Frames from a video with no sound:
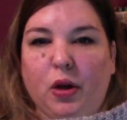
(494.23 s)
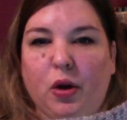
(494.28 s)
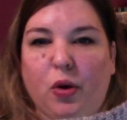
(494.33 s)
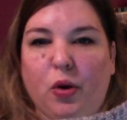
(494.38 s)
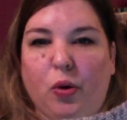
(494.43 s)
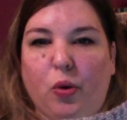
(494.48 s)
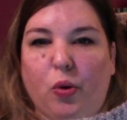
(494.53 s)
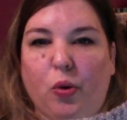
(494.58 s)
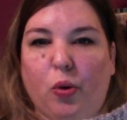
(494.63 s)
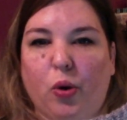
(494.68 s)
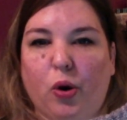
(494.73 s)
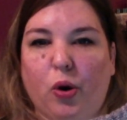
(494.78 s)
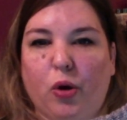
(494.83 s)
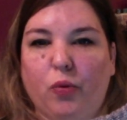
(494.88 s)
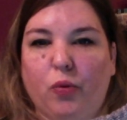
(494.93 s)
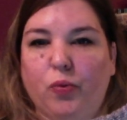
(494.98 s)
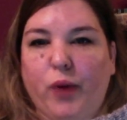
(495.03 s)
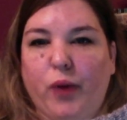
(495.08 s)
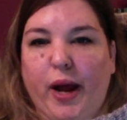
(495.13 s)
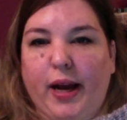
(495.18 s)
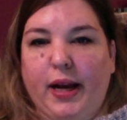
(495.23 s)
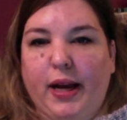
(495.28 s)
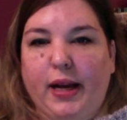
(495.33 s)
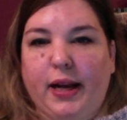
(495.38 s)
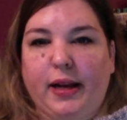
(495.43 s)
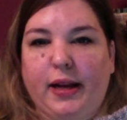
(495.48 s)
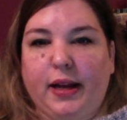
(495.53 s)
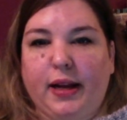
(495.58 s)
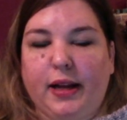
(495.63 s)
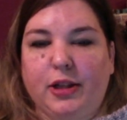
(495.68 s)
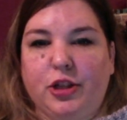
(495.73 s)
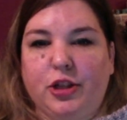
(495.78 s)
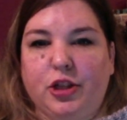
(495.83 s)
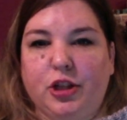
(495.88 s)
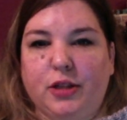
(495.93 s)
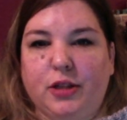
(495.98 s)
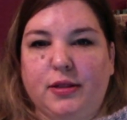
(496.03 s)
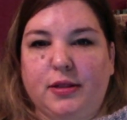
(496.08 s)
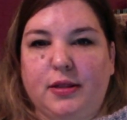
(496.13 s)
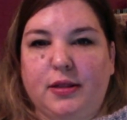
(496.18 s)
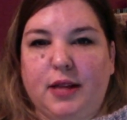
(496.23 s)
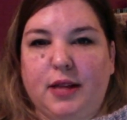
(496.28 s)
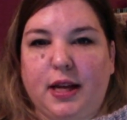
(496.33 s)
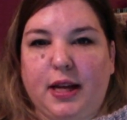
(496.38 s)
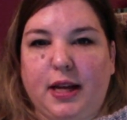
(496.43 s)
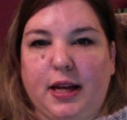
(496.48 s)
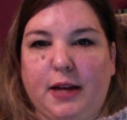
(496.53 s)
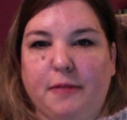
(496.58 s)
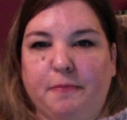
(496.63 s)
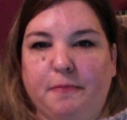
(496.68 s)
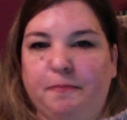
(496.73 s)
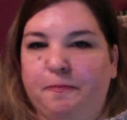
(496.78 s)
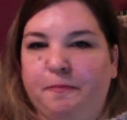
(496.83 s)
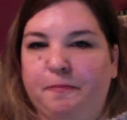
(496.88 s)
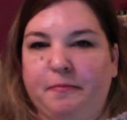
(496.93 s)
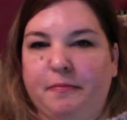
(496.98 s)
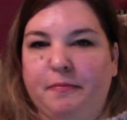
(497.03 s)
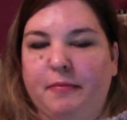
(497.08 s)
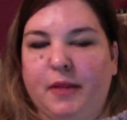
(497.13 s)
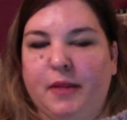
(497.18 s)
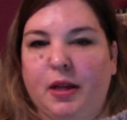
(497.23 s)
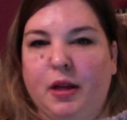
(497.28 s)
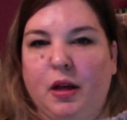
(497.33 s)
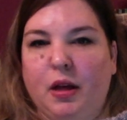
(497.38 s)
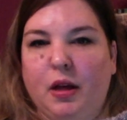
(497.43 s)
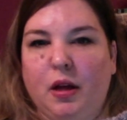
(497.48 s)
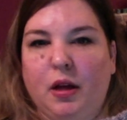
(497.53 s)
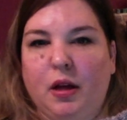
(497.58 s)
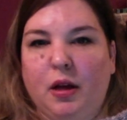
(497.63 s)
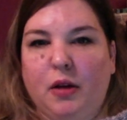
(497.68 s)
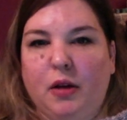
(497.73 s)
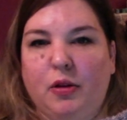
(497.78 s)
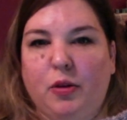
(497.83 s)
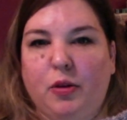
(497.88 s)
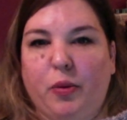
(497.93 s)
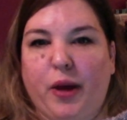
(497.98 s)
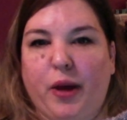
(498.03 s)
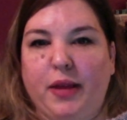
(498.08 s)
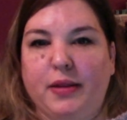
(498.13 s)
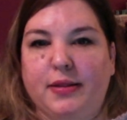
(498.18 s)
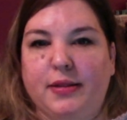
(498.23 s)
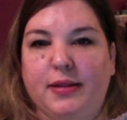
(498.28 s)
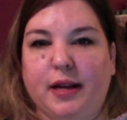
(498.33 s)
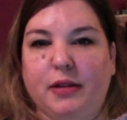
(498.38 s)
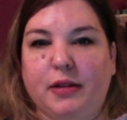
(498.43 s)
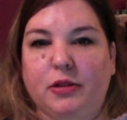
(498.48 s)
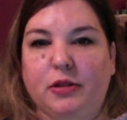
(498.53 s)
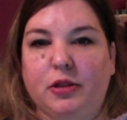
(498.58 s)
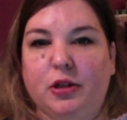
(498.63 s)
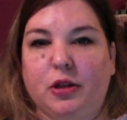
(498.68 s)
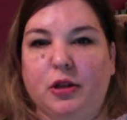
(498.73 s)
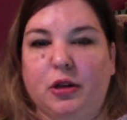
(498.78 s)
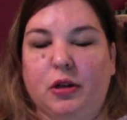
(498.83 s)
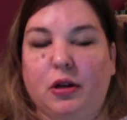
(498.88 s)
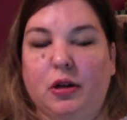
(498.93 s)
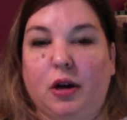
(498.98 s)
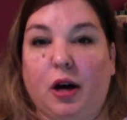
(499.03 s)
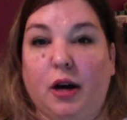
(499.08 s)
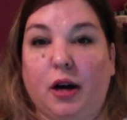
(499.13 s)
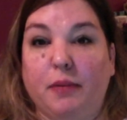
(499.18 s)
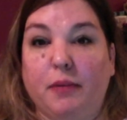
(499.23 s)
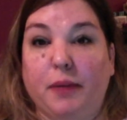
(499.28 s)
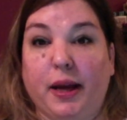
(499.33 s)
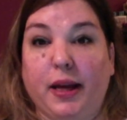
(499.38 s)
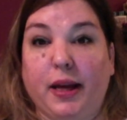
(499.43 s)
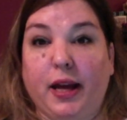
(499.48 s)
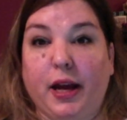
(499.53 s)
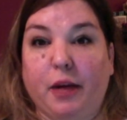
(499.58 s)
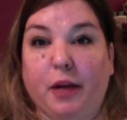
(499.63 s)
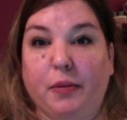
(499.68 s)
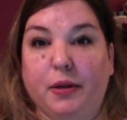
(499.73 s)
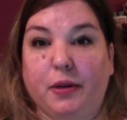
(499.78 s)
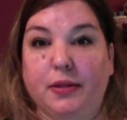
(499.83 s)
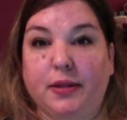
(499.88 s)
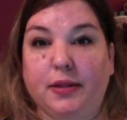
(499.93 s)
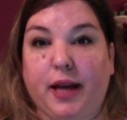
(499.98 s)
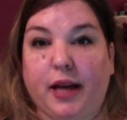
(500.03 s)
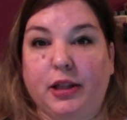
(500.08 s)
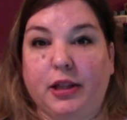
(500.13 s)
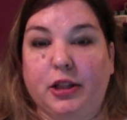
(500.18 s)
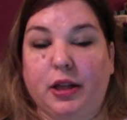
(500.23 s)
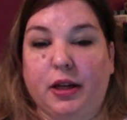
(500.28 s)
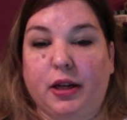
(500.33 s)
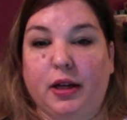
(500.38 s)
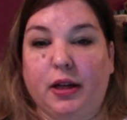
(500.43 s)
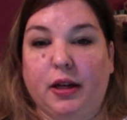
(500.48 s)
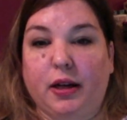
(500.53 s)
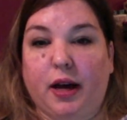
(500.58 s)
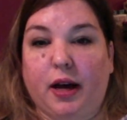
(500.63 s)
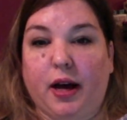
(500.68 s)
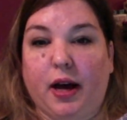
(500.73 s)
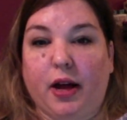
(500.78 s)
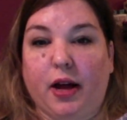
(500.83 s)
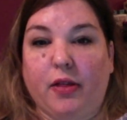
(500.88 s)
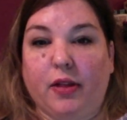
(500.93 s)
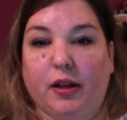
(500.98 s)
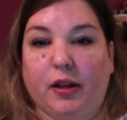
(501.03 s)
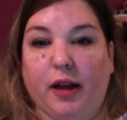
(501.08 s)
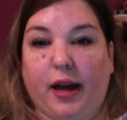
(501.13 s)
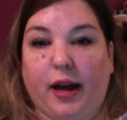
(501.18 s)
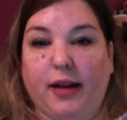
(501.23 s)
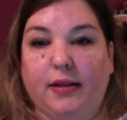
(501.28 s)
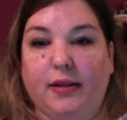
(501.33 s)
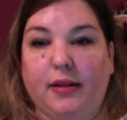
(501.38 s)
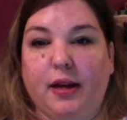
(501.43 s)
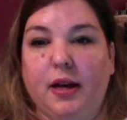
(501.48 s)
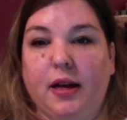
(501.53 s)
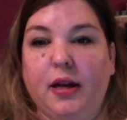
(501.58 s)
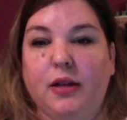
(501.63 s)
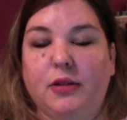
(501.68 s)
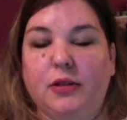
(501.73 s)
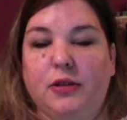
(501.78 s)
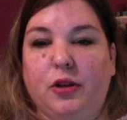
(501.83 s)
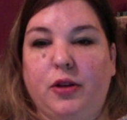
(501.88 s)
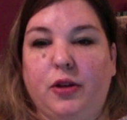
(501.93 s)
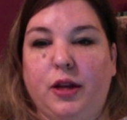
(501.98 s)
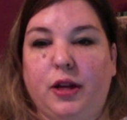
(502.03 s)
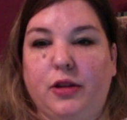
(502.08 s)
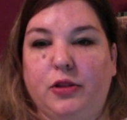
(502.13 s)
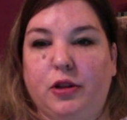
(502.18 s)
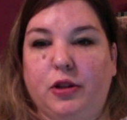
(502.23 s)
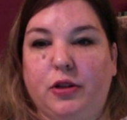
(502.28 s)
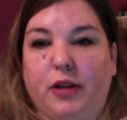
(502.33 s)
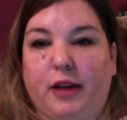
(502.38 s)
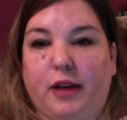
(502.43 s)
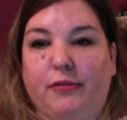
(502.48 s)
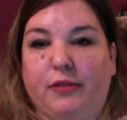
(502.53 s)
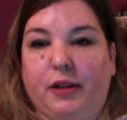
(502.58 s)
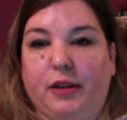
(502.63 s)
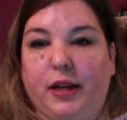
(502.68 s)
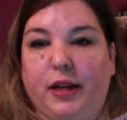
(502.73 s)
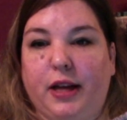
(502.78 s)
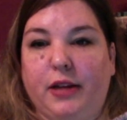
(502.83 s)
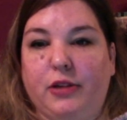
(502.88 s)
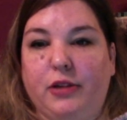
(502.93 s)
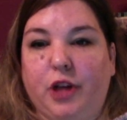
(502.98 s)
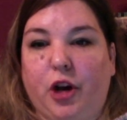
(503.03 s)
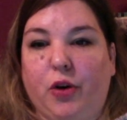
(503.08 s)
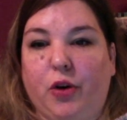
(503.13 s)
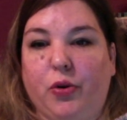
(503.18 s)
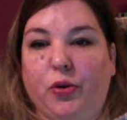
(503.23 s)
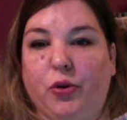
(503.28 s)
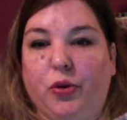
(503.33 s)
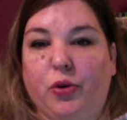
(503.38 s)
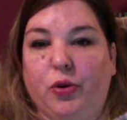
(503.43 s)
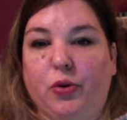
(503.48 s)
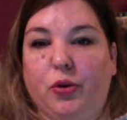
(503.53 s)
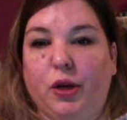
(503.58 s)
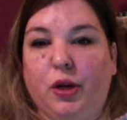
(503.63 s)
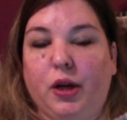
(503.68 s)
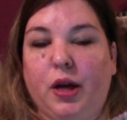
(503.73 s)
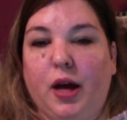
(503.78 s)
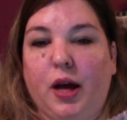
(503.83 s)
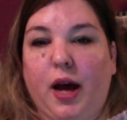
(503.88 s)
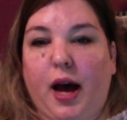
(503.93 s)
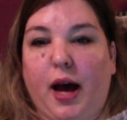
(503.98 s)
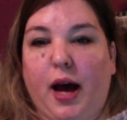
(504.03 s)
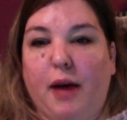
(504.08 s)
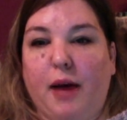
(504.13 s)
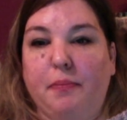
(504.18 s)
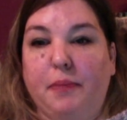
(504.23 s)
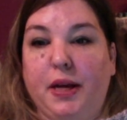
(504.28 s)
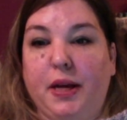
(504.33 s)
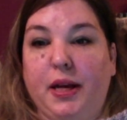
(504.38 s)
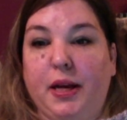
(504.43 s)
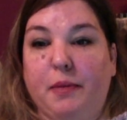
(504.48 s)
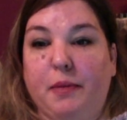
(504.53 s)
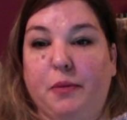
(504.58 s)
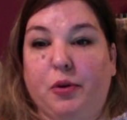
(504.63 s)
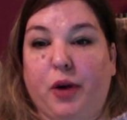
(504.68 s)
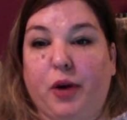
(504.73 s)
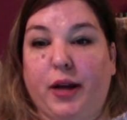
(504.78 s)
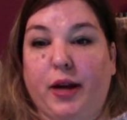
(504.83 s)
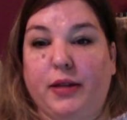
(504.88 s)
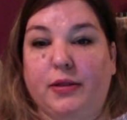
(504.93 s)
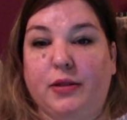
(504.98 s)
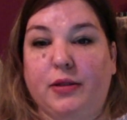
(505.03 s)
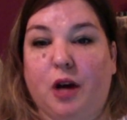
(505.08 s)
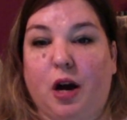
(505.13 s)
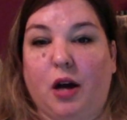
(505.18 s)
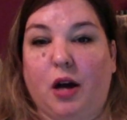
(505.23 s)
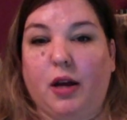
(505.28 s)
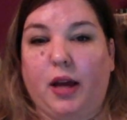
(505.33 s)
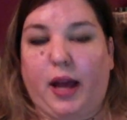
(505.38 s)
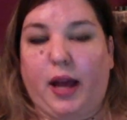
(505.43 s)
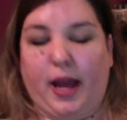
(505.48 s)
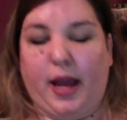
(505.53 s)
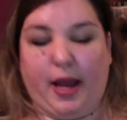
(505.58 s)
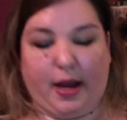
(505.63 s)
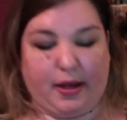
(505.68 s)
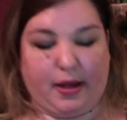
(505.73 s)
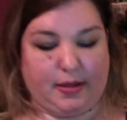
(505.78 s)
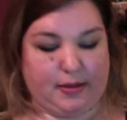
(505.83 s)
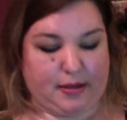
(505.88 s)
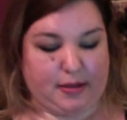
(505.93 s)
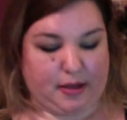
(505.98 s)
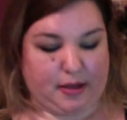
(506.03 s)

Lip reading: or red in it. It's just the way the sensor on my camera is catching the light. So these are definitely a tonal medium gray sock, and